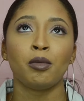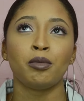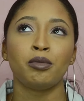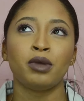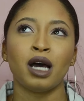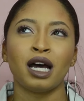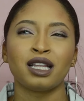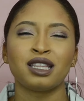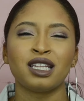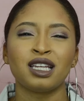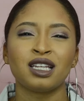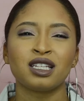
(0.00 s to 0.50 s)

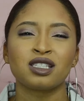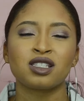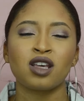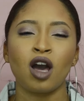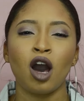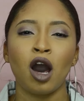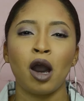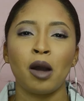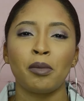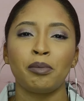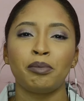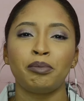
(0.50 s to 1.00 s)
I think it's
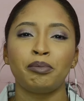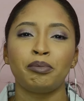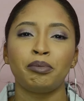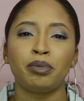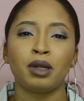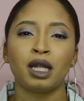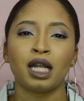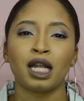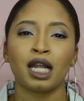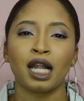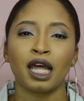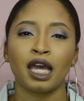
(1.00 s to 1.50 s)
called
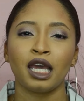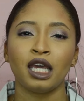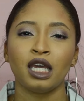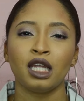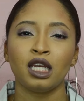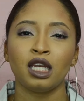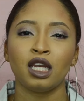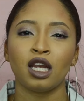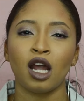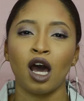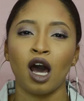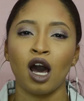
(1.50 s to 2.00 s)

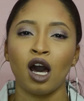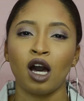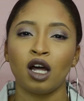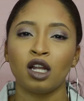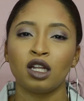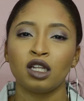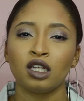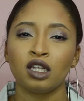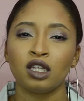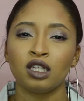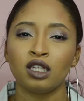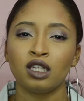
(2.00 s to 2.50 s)

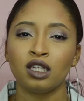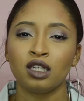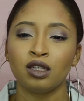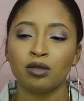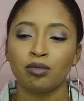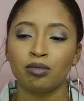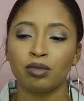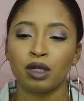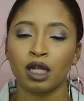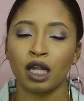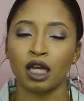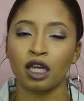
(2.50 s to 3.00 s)
Planoly.
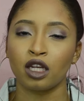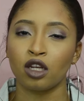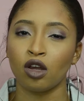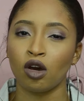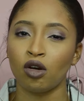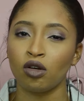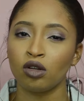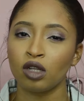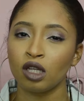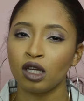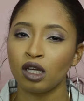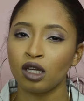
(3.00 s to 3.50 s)

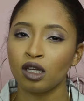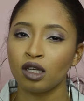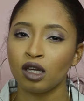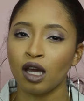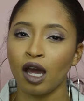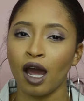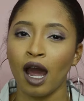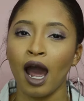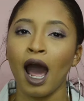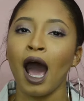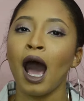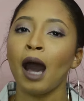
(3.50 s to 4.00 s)
Planoly.
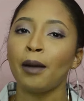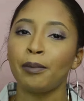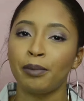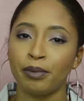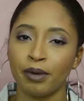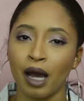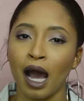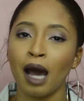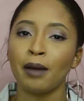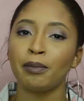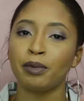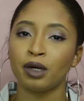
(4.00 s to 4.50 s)
I'll,
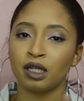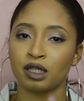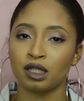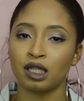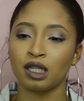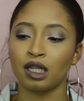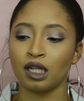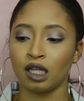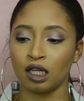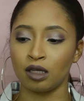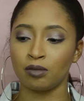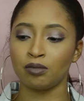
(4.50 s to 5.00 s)
I'll put the
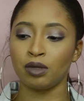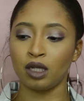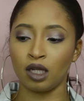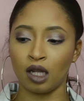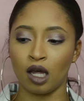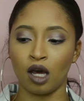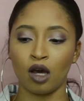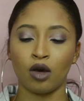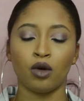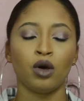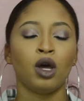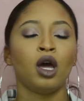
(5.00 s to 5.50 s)
link
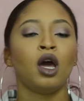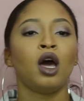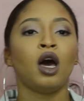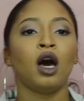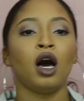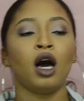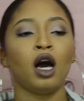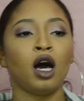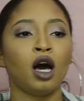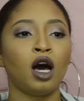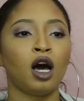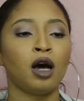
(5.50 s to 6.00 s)
below.
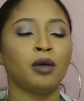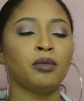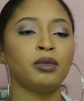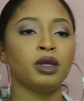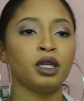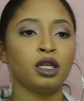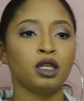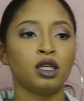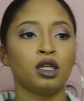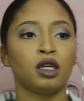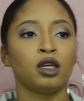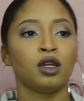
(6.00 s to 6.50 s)
Um,
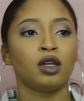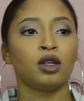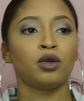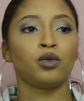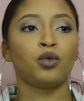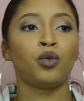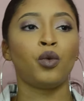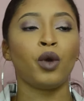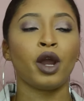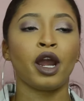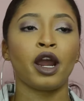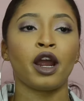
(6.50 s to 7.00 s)

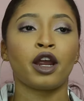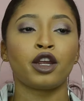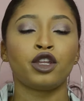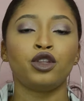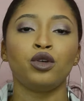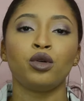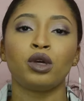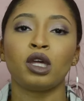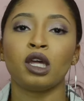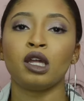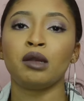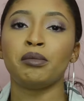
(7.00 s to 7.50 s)
where
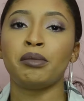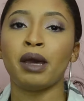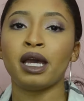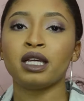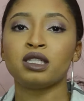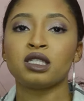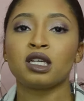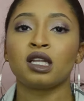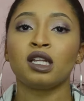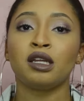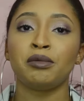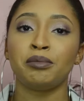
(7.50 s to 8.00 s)
you can
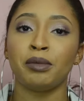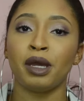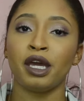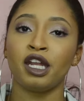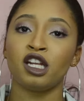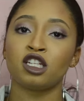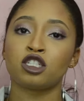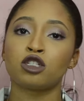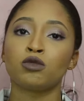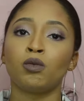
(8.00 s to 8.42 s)
basically manage